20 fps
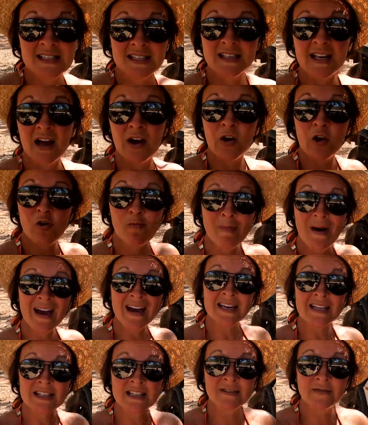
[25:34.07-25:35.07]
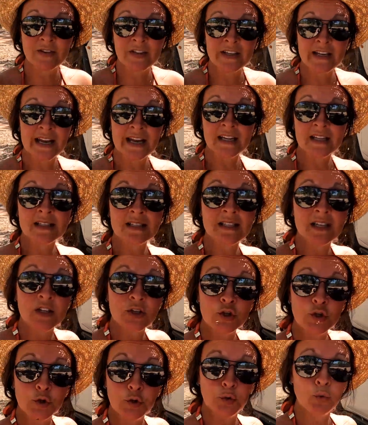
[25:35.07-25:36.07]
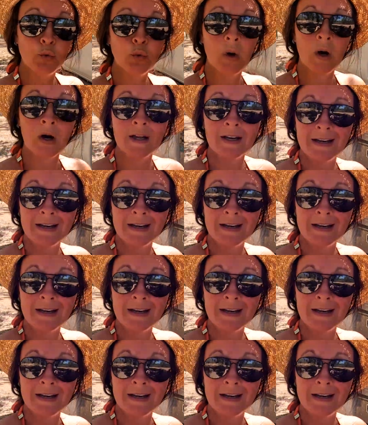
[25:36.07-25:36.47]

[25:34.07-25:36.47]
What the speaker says: This is our home base for the next 2